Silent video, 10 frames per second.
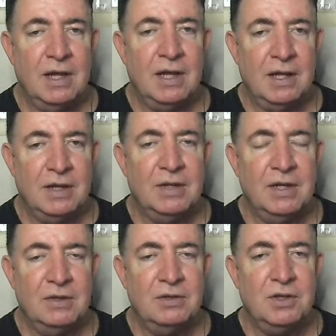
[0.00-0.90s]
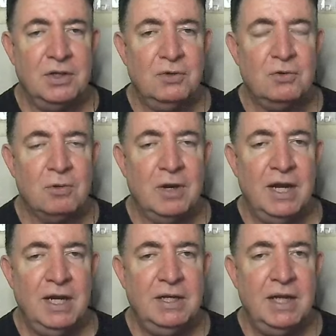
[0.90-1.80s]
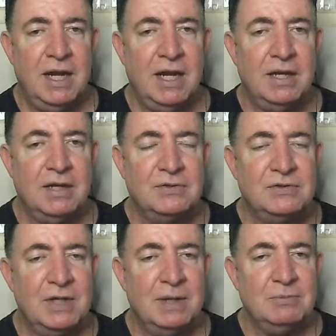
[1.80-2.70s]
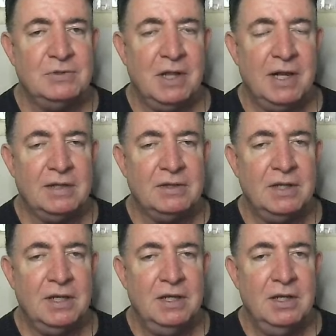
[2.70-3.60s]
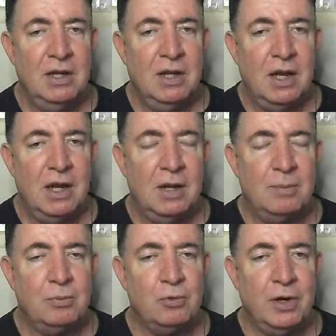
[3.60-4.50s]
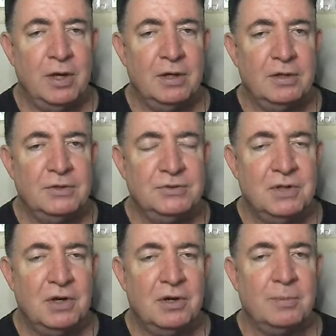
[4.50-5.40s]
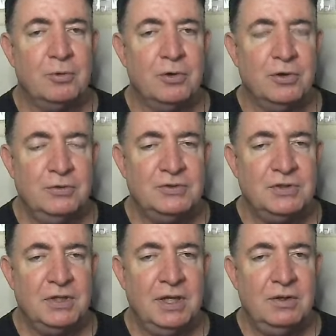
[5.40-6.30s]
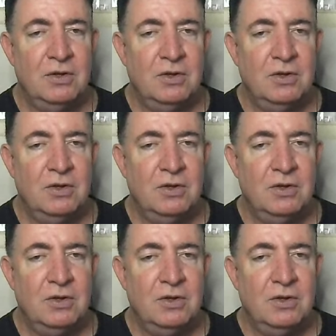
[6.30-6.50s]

uh, in the Ukraine. And it seems like the uh, prayers are producing